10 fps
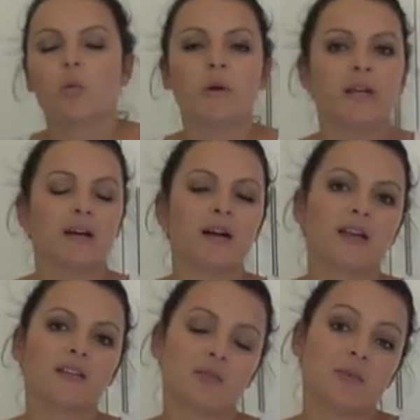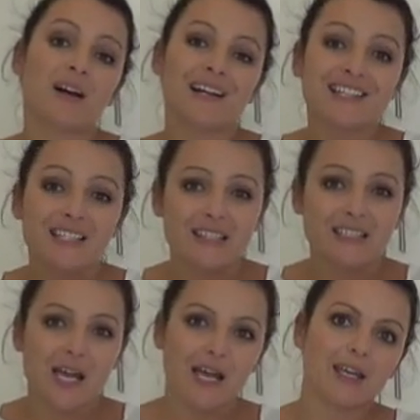We are going to be icing this
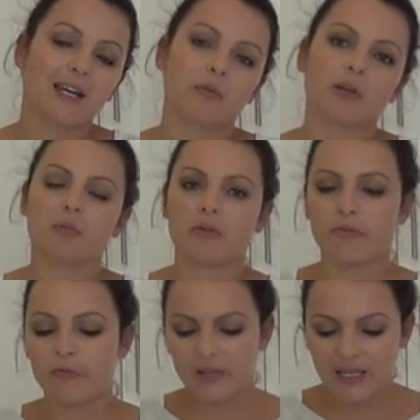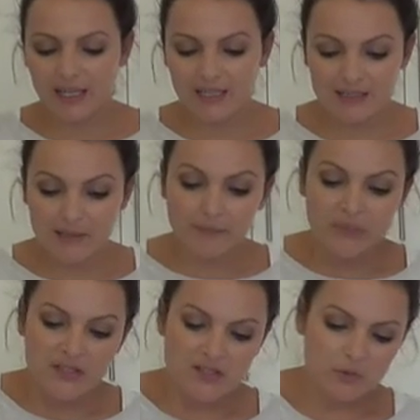cake and we're going to be filling it,
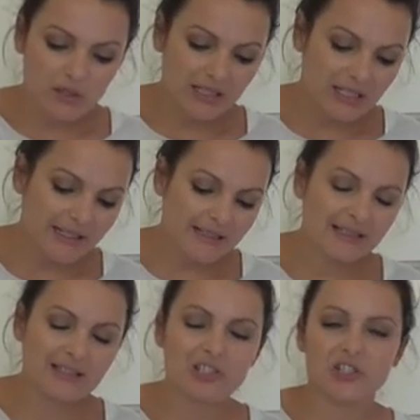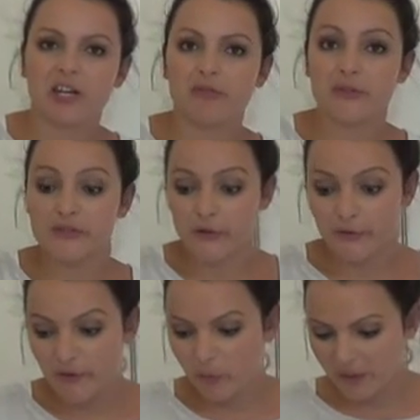so we can easily shave this
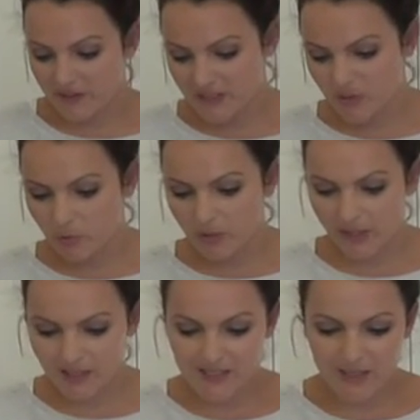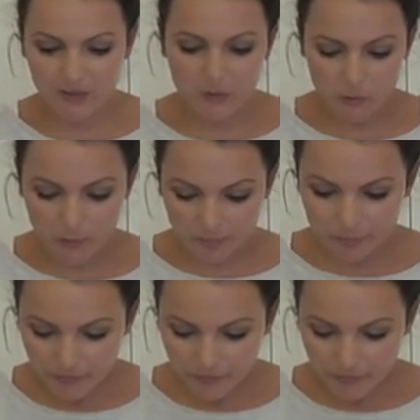off once it's all nice and cool.